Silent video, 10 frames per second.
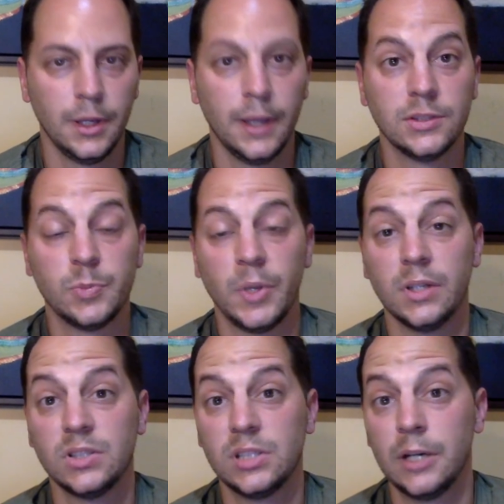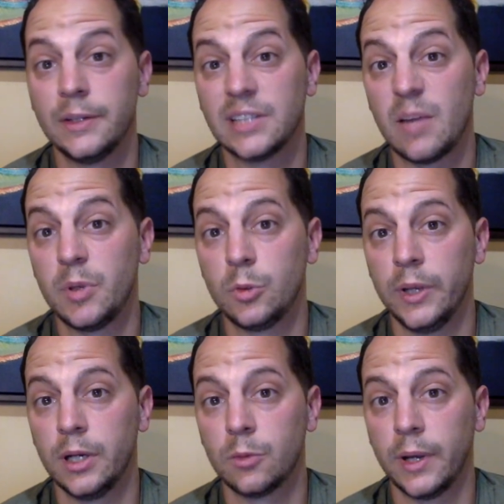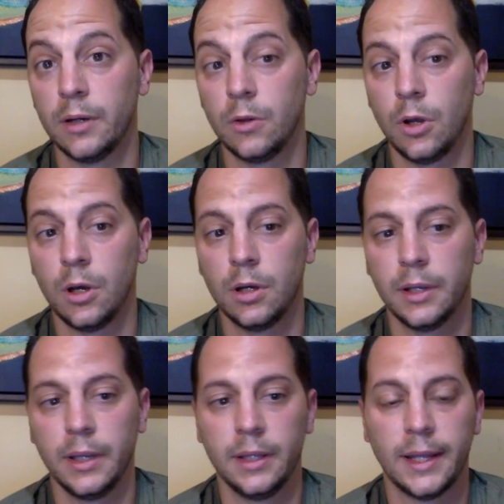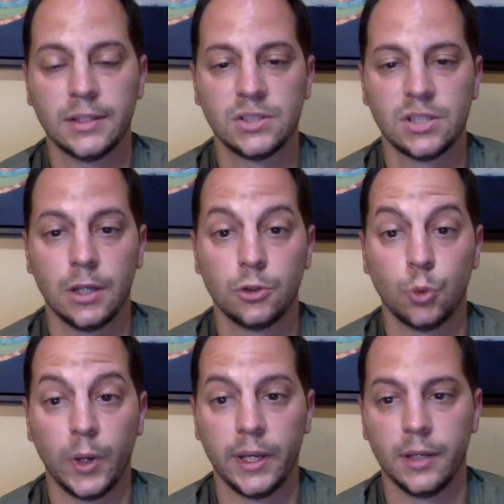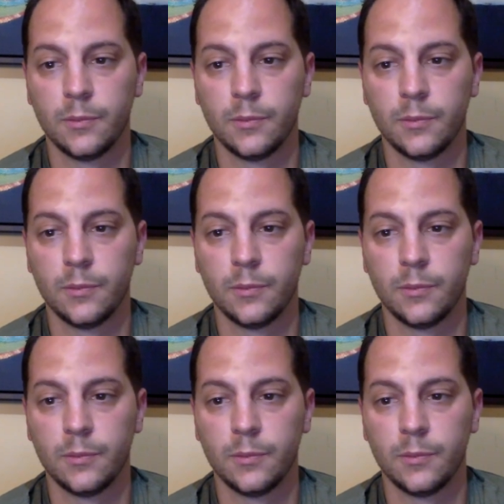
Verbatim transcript: has been a series I've been reading right along, and that's Twig,